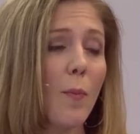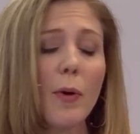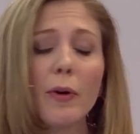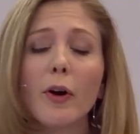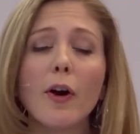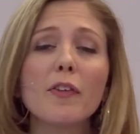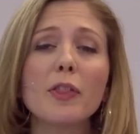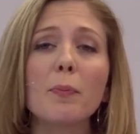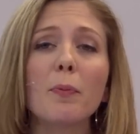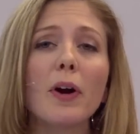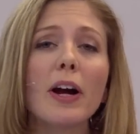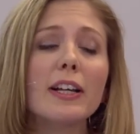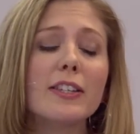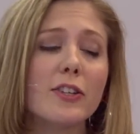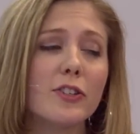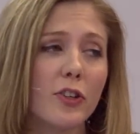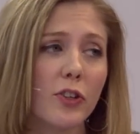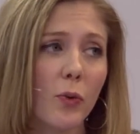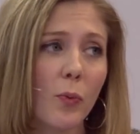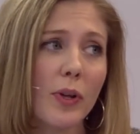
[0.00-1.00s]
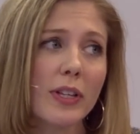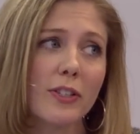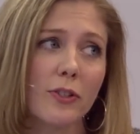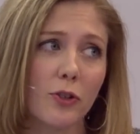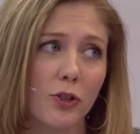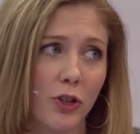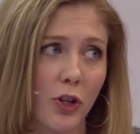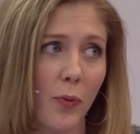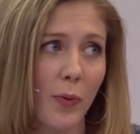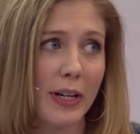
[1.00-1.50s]
But we don't have the prices on the ones
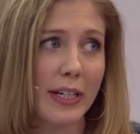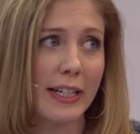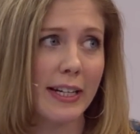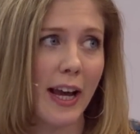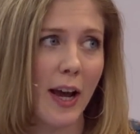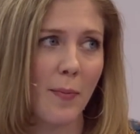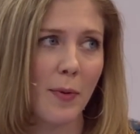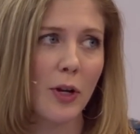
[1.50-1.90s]
they're showing today,